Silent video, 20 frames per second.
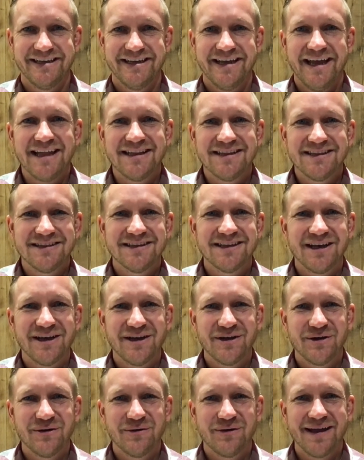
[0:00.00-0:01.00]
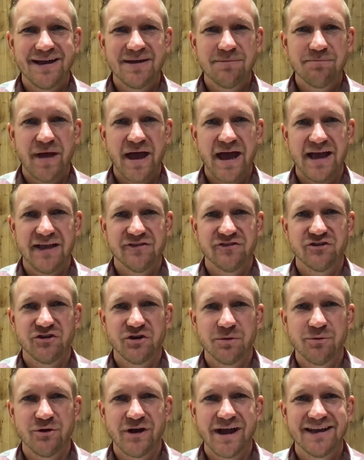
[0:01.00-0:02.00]
Hello, I am Pastor
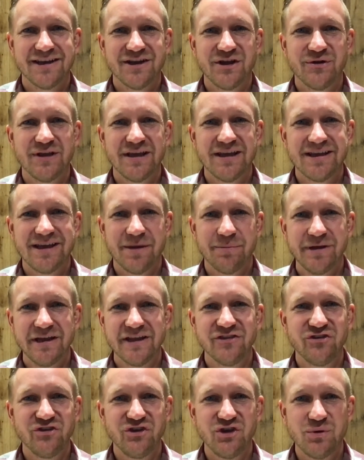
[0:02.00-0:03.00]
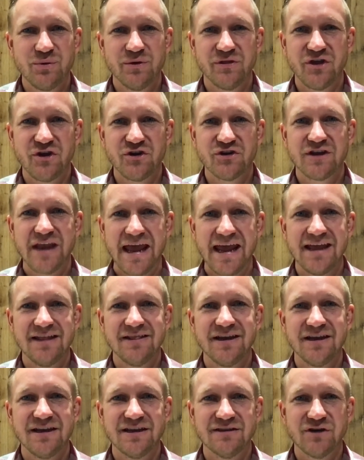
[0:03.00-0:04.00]
Brad Doty coming to you with our
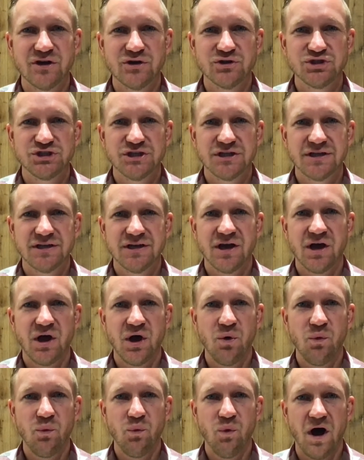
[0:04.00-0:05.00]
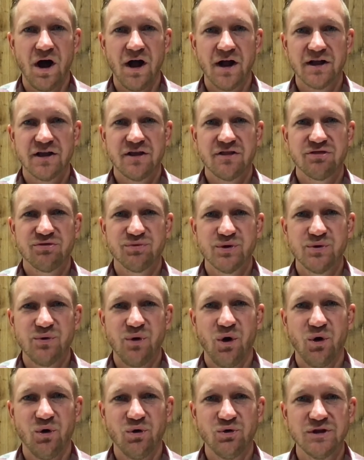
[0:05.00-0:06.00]
daily devotion, A Walk Through
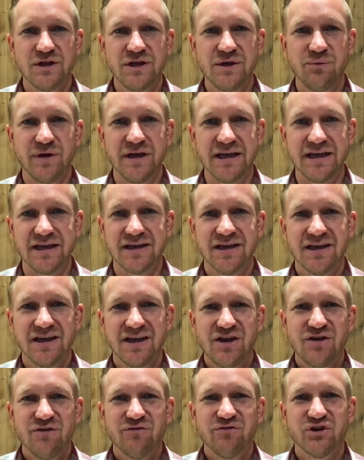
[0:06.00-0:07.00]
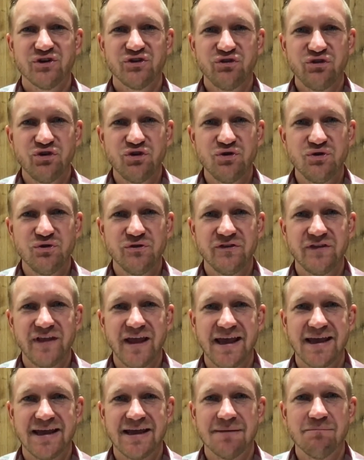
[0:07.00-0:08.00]
Holy Week, for
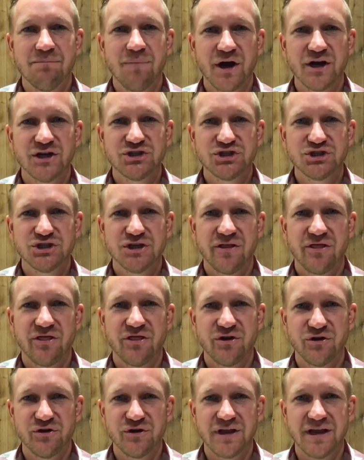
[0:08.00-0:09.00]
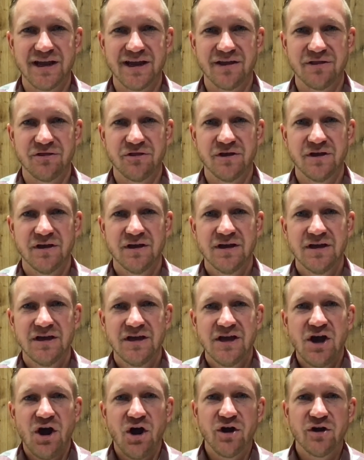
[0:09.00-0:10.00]
Tuesday, March 30th.
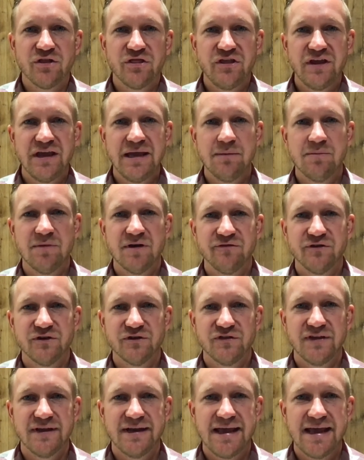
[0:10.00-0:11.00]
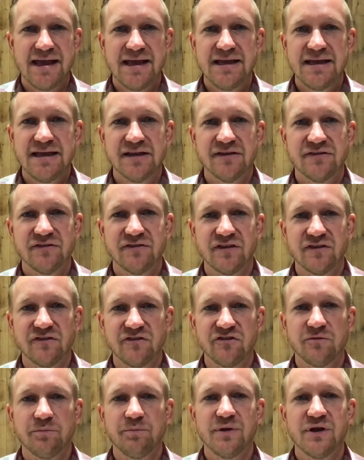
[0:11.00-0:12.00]
Our theme for today is The
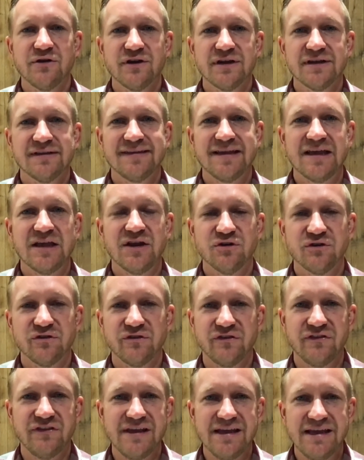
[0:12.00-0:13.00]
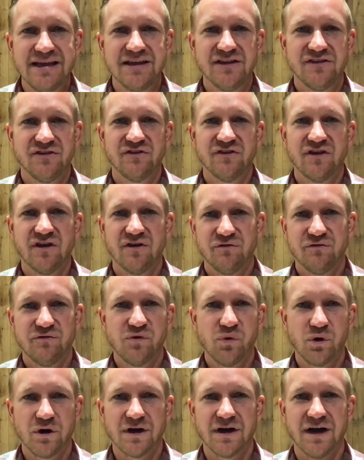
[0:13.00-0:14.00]
Spirit Intercedes
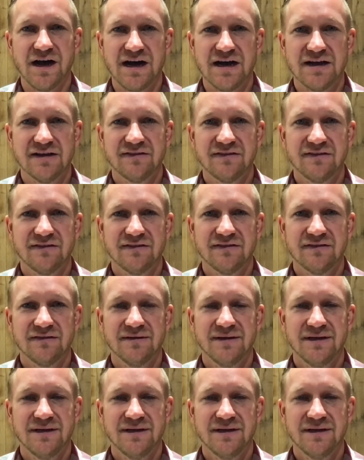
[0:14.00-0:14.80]
for Us.